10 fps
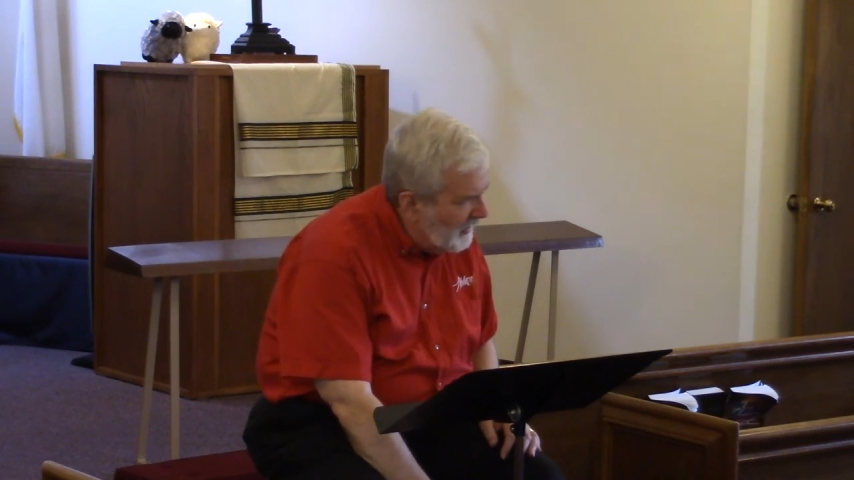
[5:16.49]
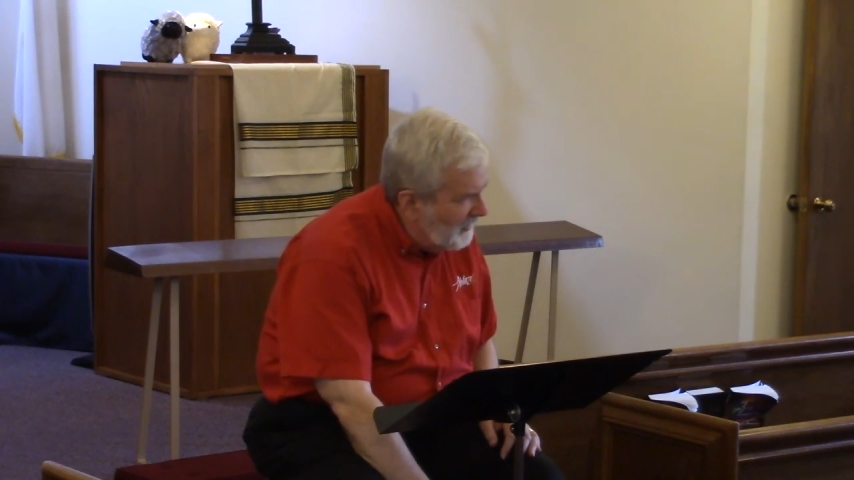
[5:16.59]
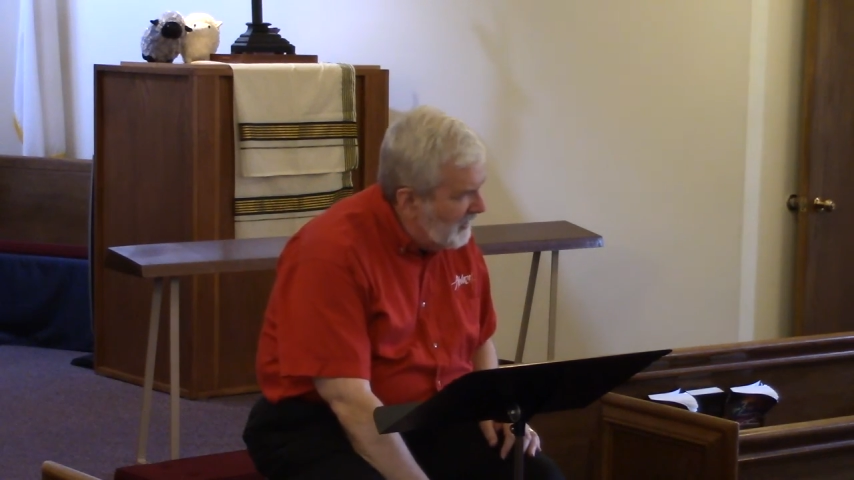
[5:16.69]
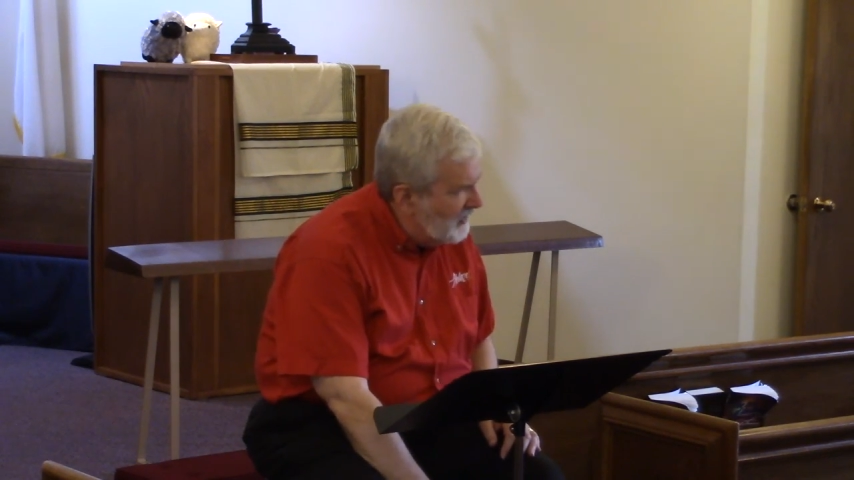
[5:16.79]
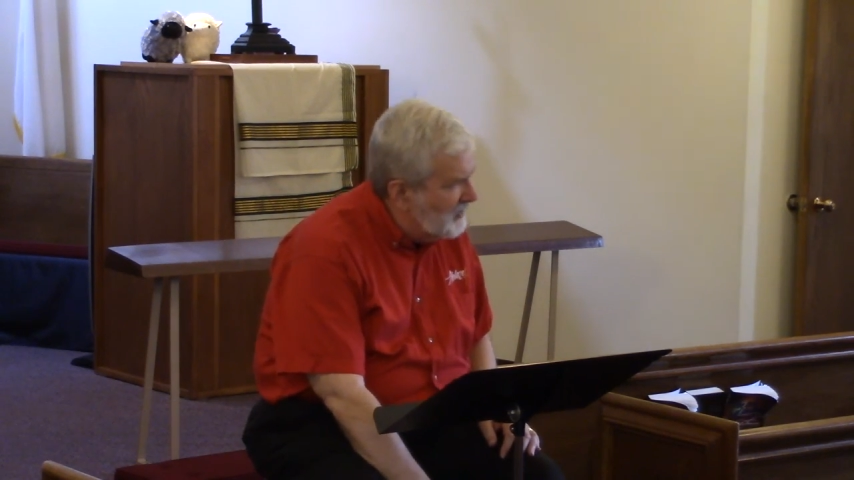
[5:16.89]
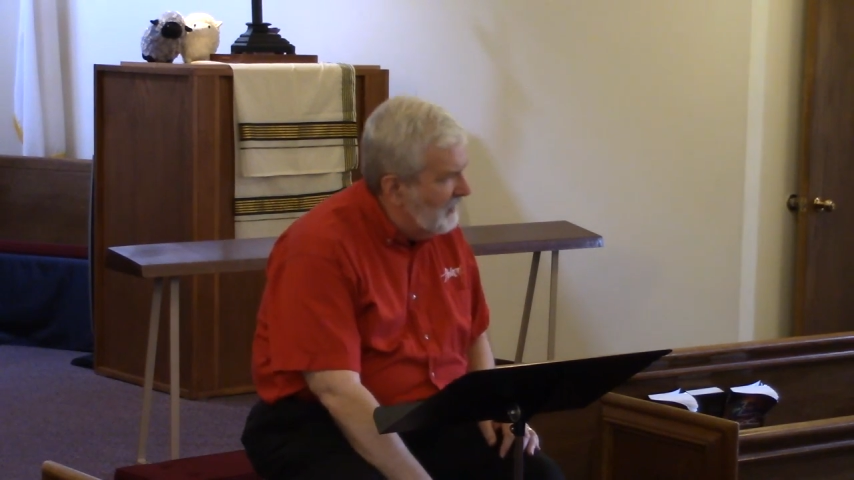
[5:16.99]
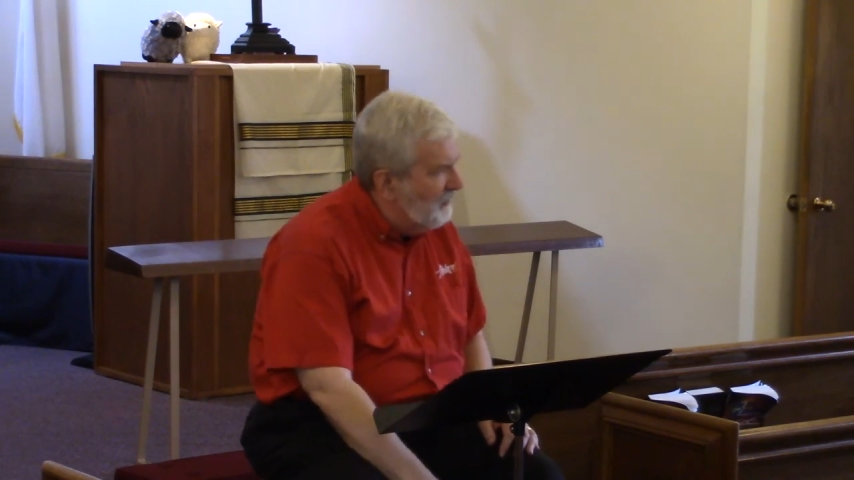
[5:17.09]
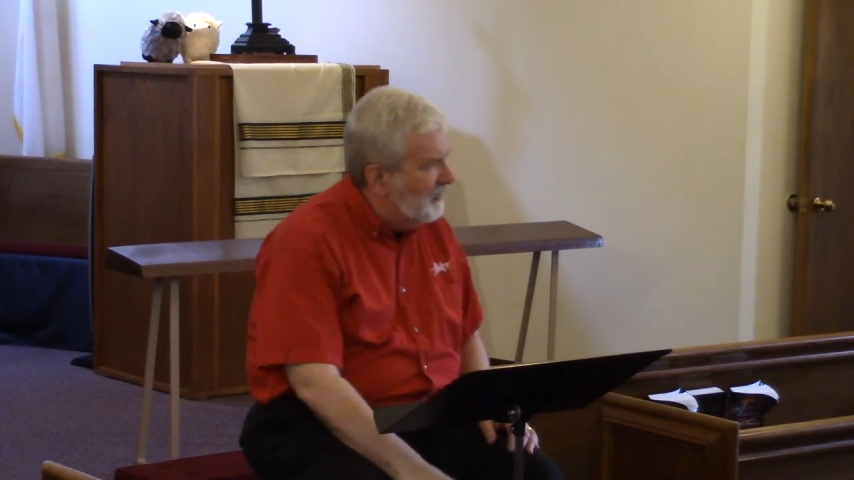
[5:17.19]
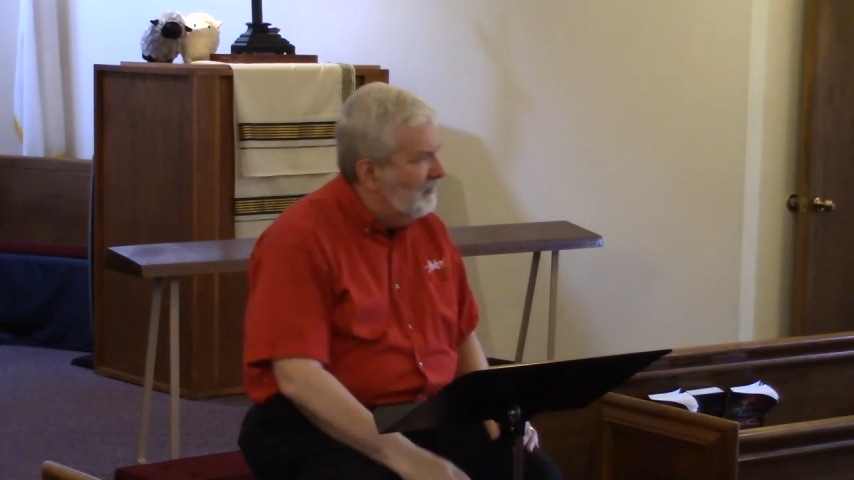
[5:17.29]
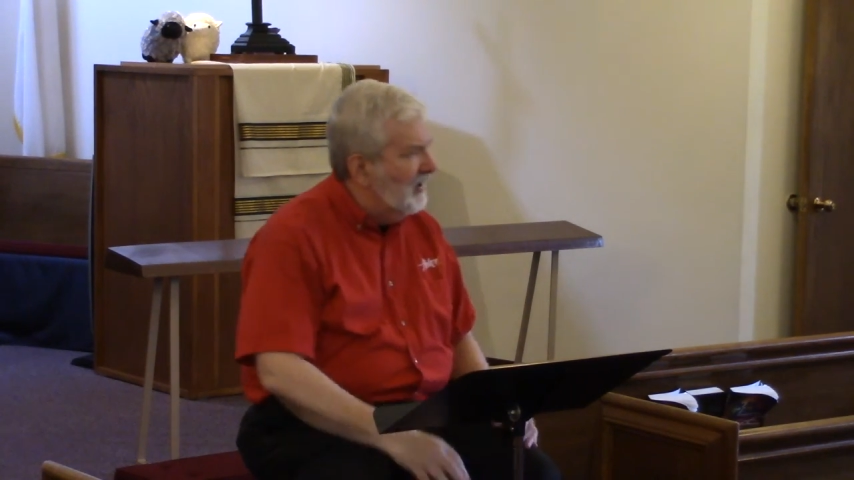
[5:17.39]
not next week,
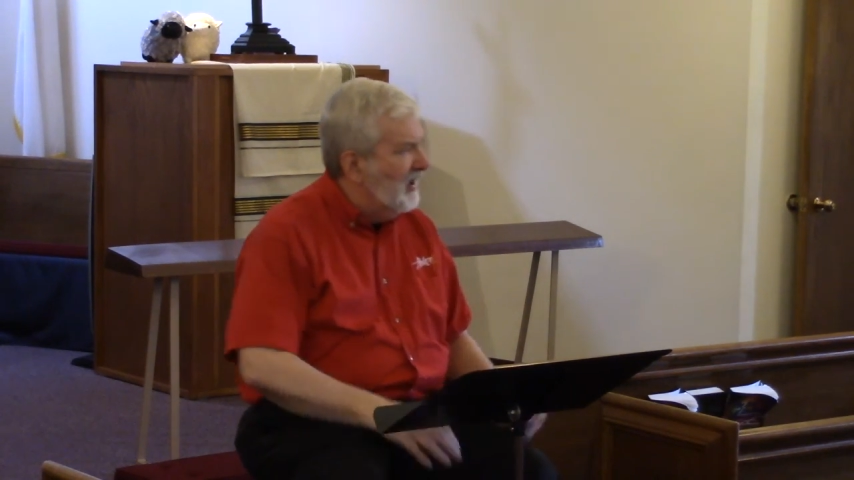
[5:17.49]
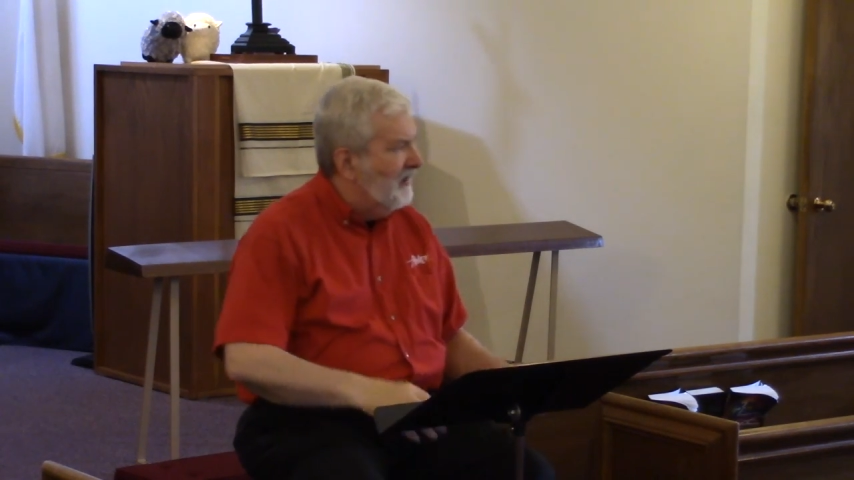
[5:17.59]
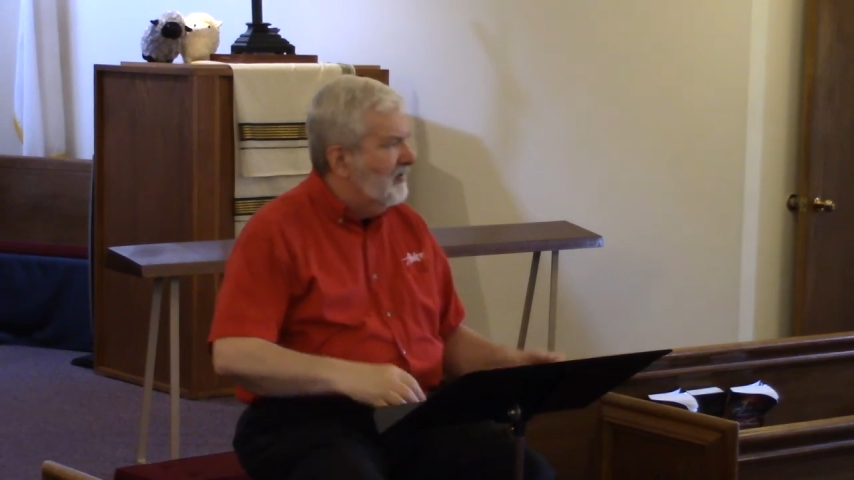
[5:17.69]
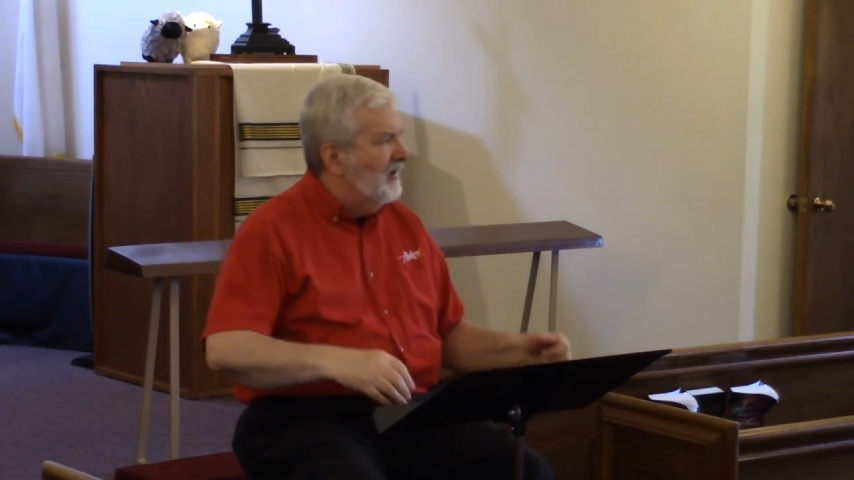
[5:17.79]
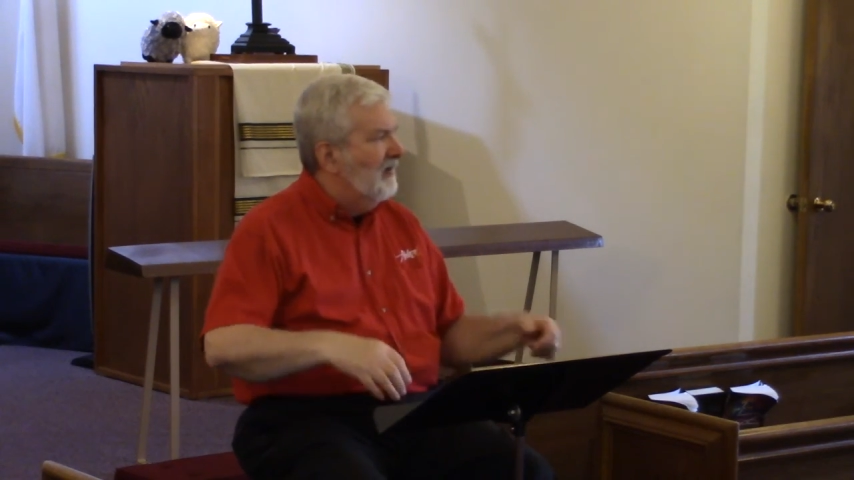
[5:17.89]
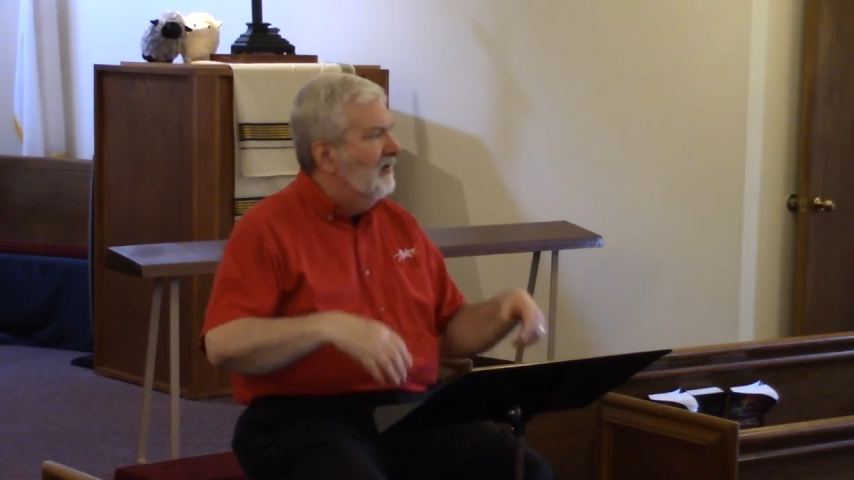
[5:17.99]
but the week after that,